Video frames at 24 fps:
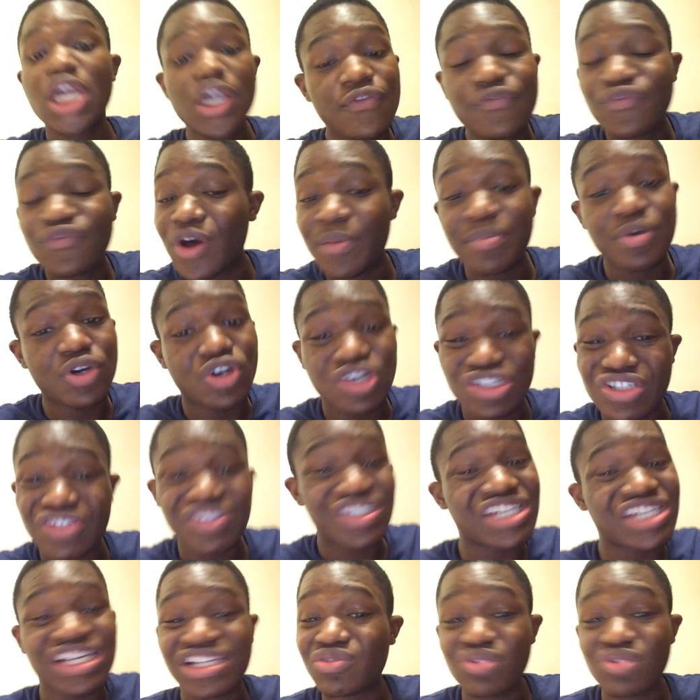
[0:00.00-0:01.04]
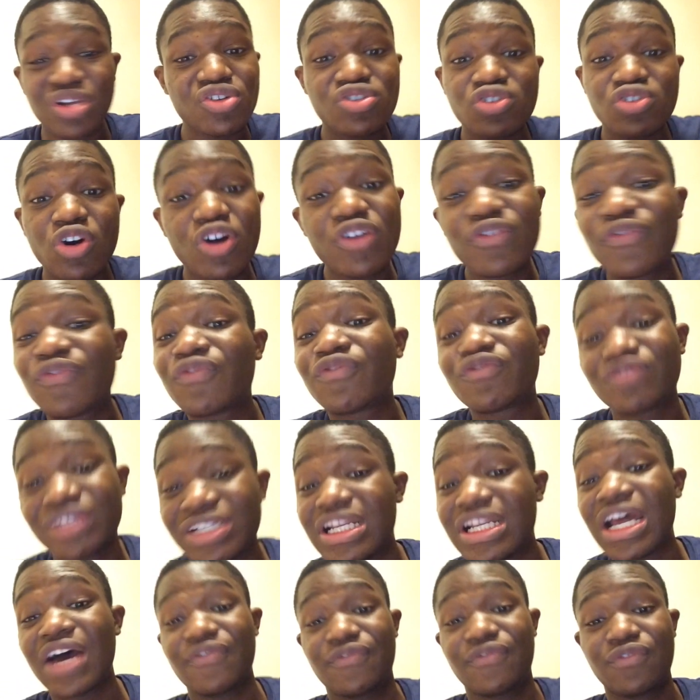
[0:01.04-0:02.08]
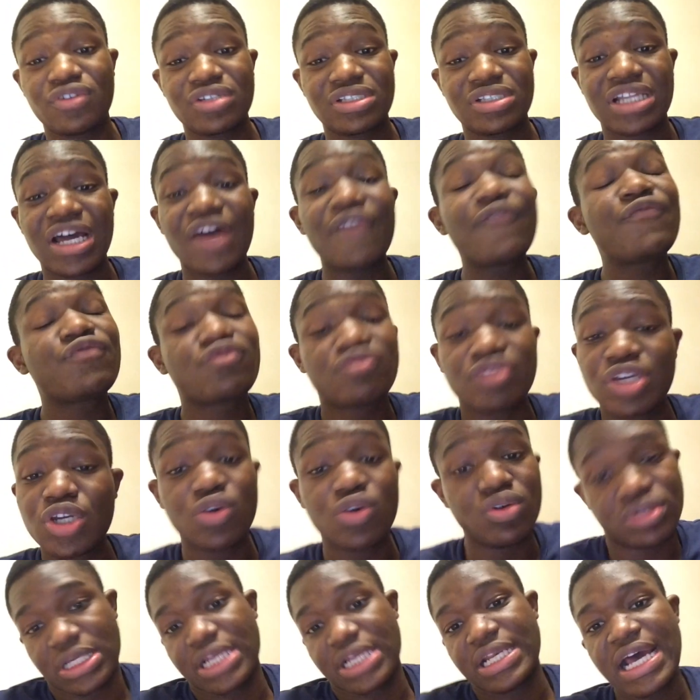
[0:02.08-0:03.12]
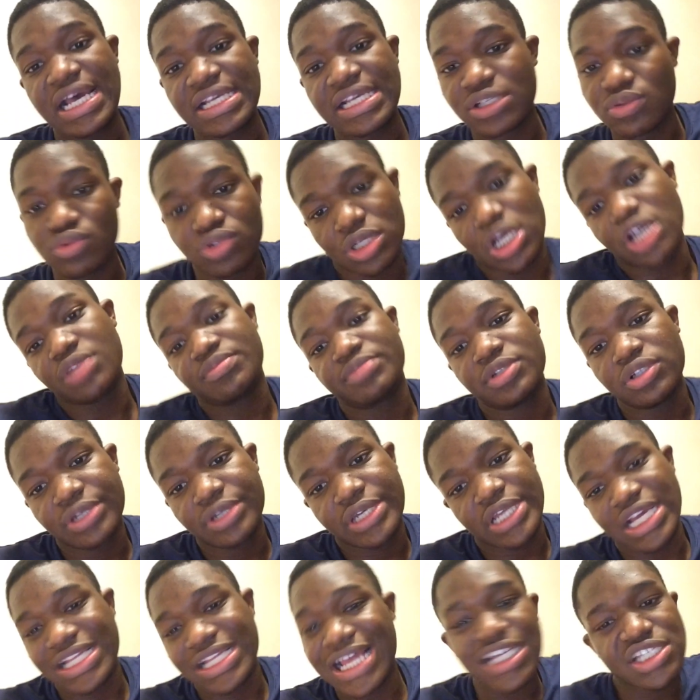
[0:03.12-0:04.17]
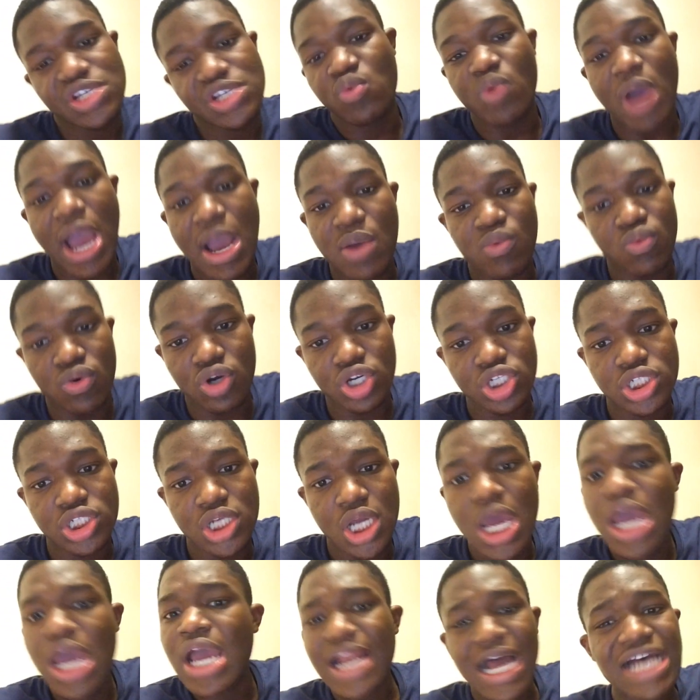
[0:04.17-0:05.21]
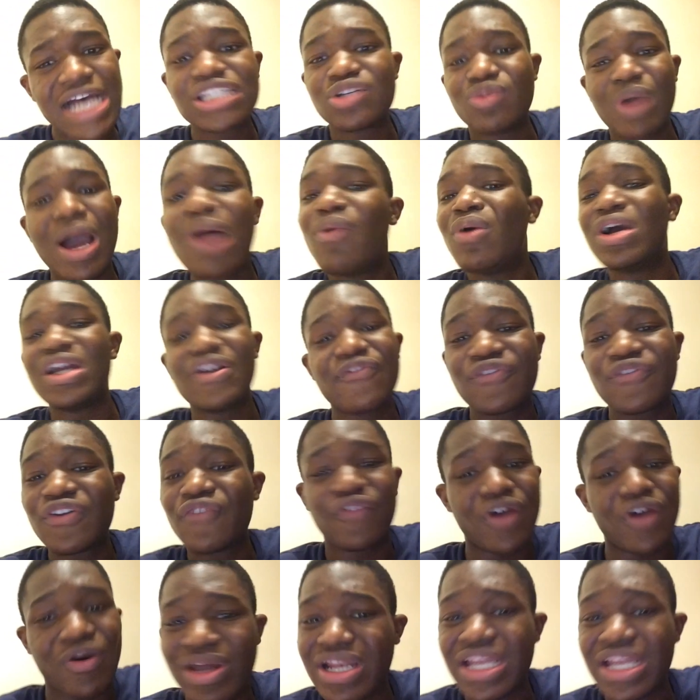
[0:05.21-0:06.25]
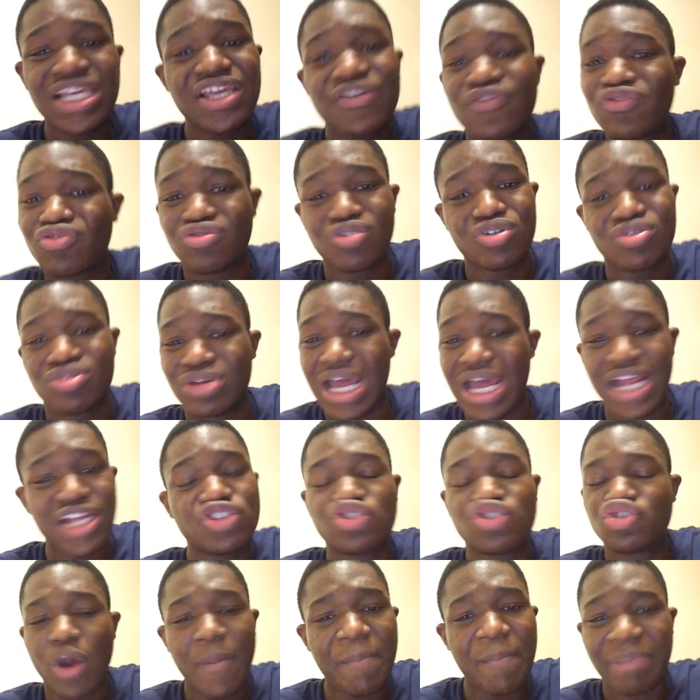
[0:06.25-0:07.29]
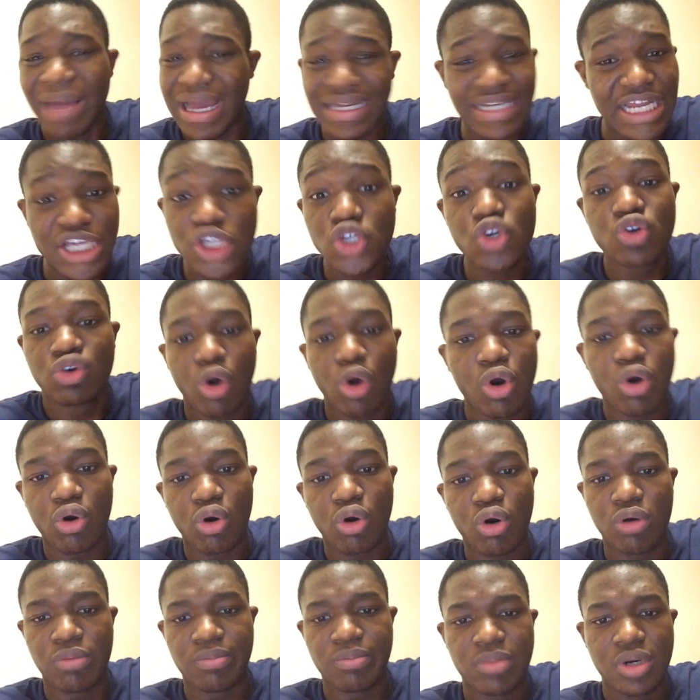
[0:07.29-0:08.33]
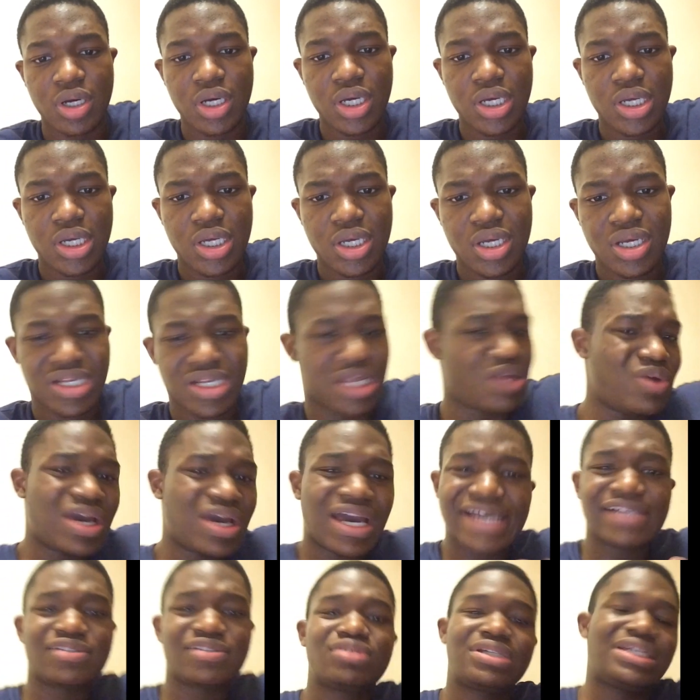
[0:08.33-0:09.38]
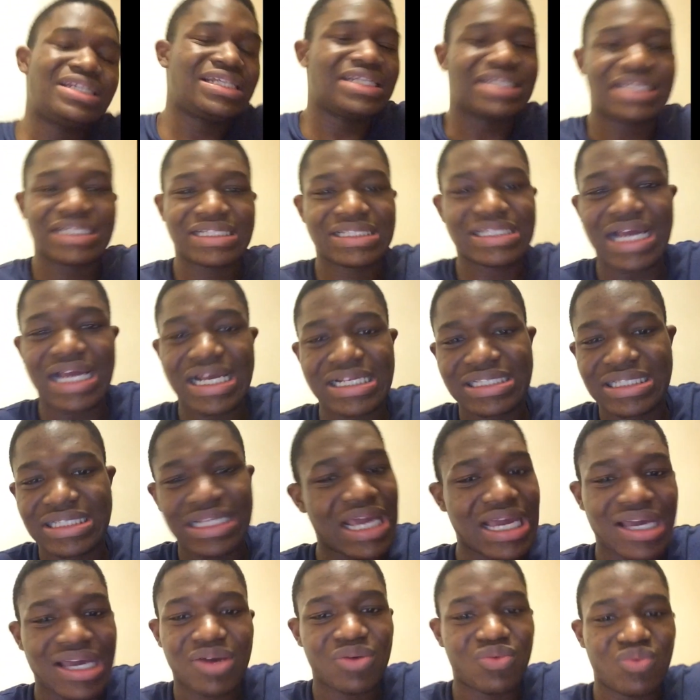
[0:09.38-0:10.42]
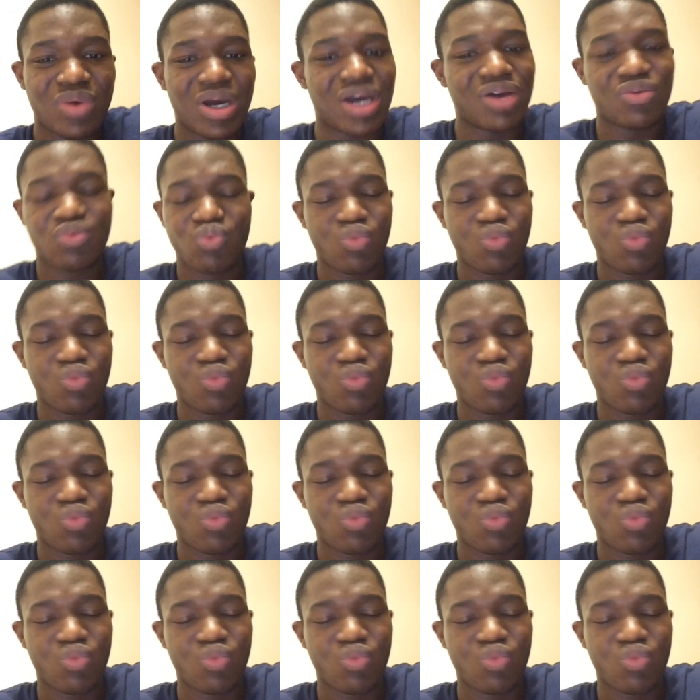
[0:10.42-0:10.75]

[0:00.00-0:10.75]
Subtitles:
If not because of check, they would have scored three in that first half. Three goals, and that's it. We'll not be looking at it. That's a whitewash. That's a whitewash. In FIFA, when they give it to you, like, you drop pad and you go home. Then when guys looking in the stands, like, what